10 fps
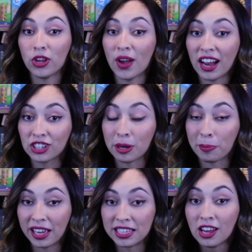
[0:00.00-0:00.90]
you actually
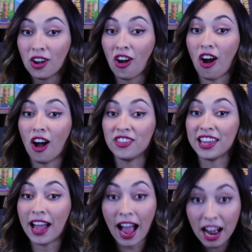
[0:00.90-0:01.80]
place on
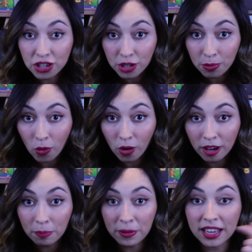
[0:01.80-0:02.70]
the action
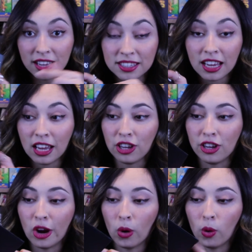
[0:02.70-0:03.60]
board, because
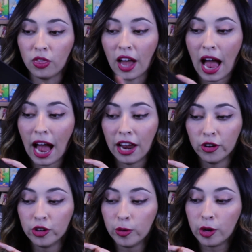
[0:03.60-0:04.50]
you know the higher
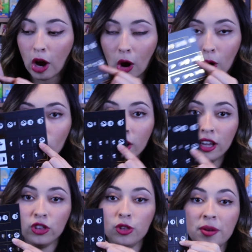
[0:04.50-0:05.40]
you go
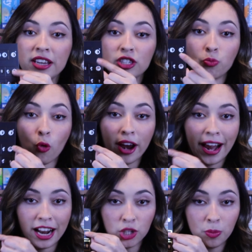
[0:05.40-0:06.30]
means more
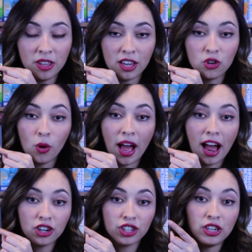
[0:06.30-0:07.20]
henchmen that you'll
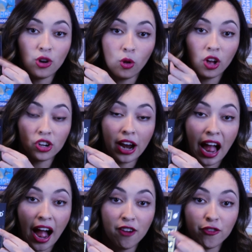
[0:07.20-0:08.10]
actually no longer
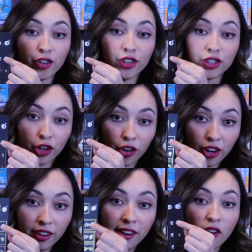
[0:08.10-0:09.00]
have for your
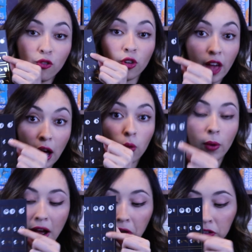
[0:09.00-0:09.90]
turn for that
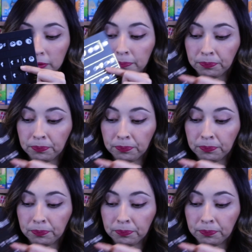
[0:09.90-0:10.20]
round.